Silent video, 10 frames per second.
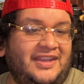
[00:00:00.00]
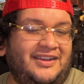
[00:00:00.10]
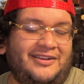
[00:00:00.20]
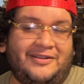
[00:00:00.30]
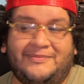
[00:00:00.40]

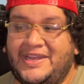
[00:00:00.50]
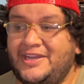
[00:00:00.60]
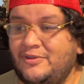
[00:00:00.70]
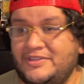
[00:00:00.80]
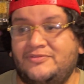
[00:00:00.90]
I
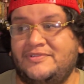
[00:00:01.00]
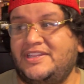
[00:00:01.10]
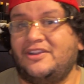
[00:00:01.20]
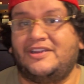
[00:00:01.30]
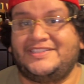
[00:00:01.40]
know it's really
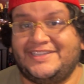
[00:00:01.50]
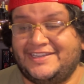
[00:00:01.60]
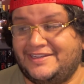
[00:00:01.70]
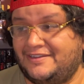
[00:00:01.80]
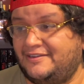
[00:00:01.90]
hard to
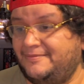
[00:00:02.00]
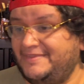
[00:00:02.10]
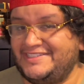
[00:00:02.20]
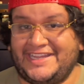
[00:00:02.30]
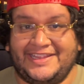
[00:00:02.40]
get
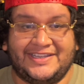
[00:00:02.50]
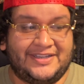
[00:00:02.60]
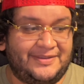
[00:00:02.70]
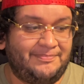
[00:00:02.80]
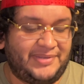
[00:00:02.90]

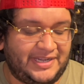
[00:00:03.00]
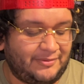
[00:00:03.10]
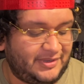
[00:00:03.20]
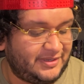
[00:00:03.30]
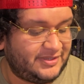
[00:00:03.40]
Italica, but I
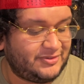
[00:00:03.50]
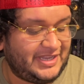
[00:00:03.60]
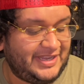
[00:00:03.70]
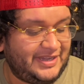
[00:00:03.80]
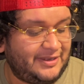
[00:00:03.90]
wanted to
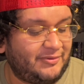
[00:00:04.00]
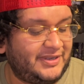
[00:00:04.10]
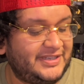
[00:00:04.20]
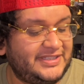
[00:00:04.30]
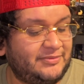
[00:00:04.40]
try it and I
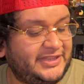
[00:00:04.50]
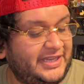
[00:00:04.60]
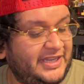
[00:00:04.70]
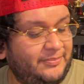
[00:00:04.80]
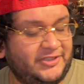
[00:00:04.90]
wanted to see what the
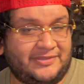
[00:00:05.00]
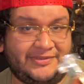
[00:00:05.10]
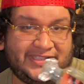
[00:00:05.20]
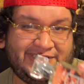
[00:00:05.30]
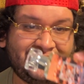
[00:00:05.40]
hype was.
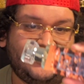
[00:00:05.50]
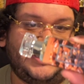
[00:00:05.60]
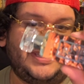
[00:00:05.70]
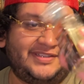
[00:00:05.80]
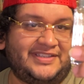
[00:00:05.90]
So
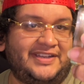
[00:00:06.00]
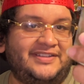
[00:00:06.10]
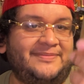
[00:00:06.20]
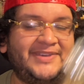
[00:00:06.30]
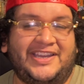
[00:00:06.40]
I decided
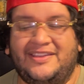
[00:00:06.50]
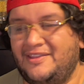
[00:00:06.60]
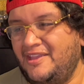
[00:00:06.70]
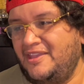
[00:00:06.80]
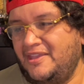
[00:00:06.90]
to buy it
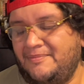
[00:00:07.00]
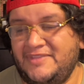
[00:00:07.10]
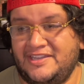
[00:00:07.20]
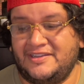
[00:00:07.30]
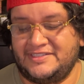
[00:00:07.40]

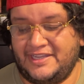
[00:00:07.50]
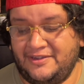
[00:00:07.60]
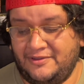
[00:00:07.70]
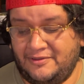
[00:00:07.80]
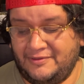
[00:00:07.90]
because I
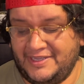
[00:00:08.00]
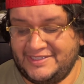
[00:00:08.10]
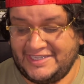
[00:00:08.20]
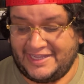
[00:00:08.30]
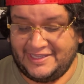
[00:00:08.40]
know
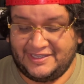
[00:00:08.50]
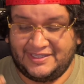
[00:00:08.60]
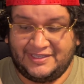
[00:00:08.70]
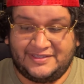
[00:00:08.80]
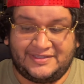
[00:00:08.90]
Italica